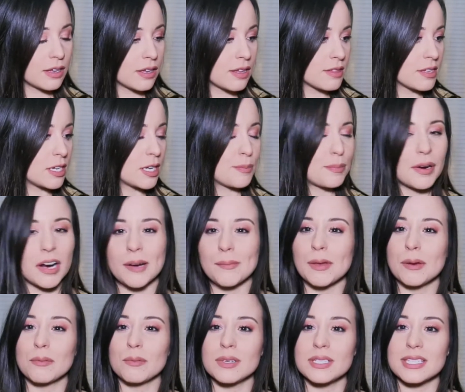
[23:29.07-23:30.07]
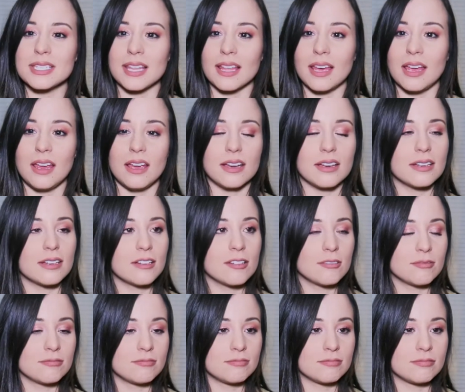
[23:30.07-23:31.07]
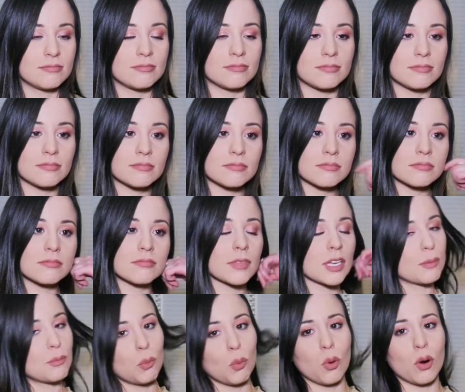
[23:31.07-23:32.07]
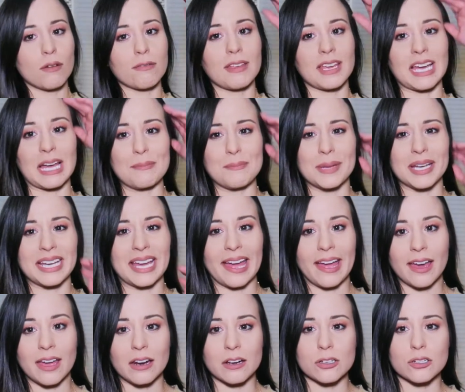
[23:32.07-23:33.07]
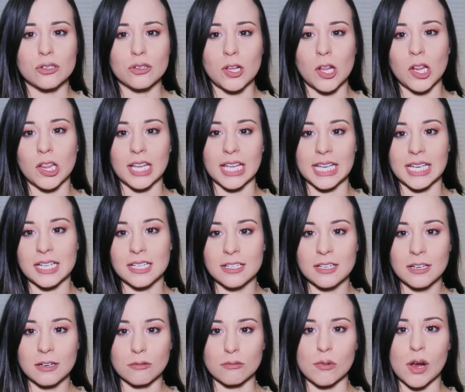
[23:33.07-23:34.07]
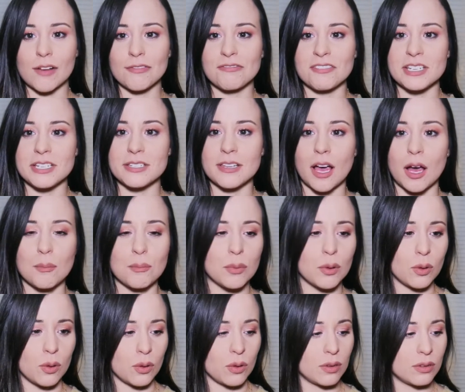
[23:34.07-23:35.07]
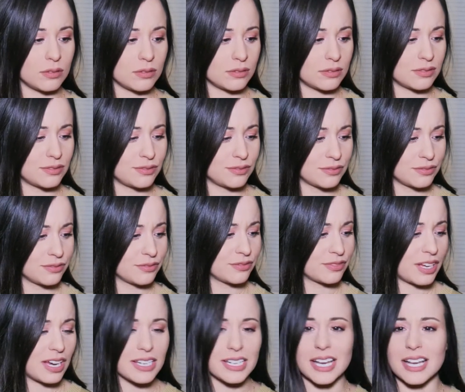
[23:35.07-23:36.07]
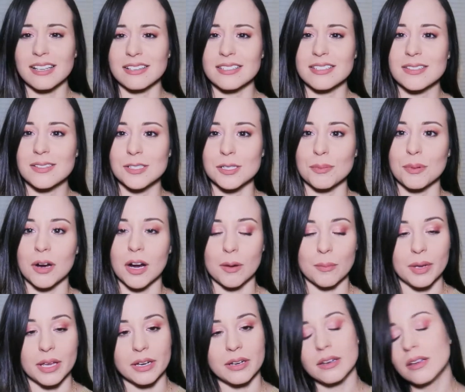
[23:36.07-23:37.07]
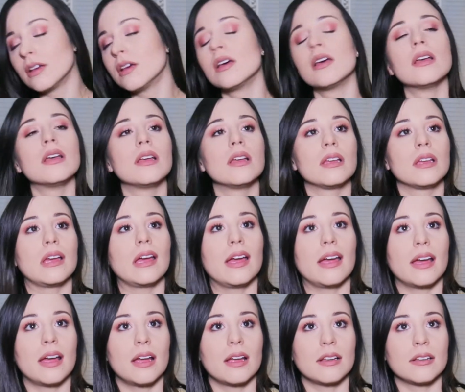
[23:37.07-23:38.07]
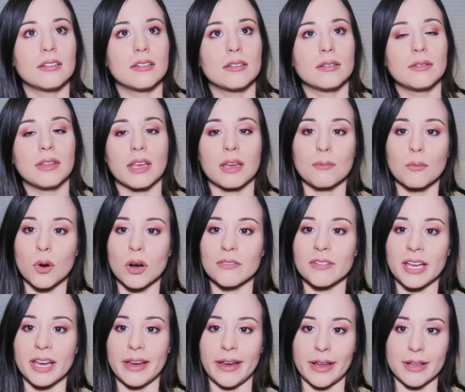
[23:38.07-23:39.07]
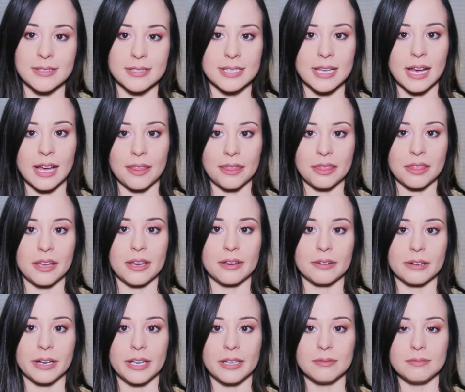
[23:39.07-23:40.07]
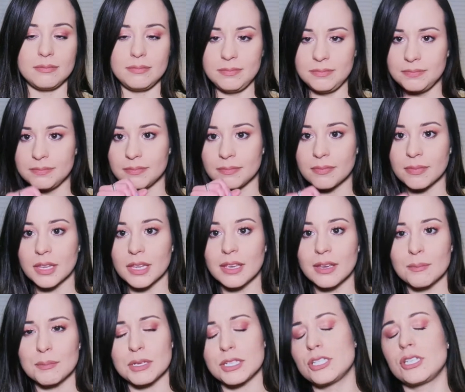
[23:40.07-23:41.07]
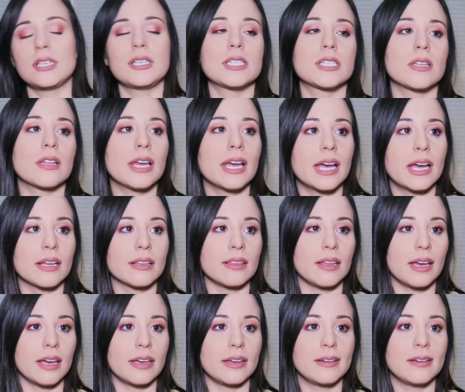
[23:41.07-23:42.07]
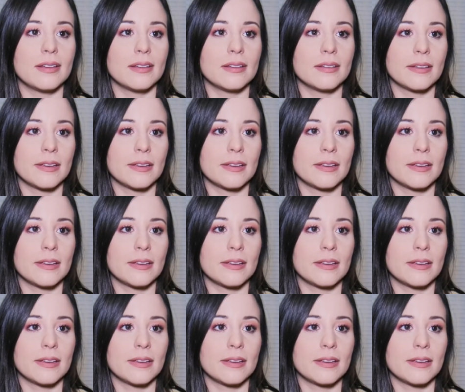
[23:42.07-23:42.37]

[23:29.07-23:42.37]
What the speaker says: the department was like more of like a mechanical, like rough and tumble, I guess, department, and like more of a hands-on thing, right? But she still had like